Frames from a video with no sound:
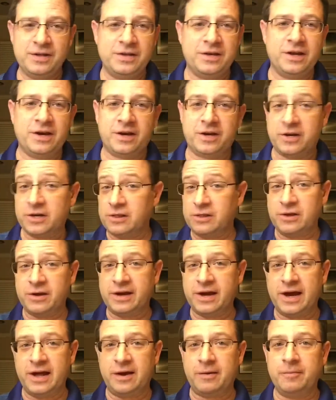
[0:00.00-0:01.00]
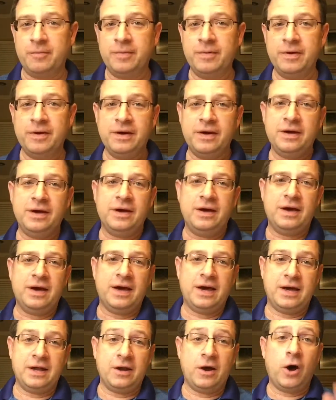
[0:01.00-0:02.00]
Get a good look at them,
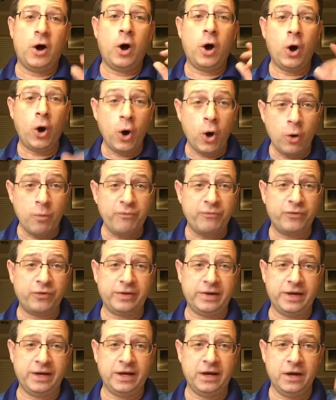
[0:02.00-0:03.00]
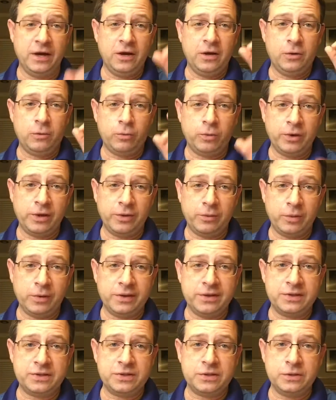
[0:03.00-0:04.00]
and hopefully, really,
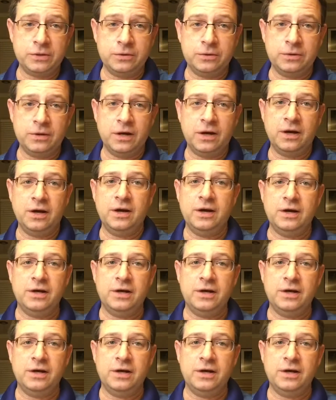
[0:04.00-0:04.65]
really soon,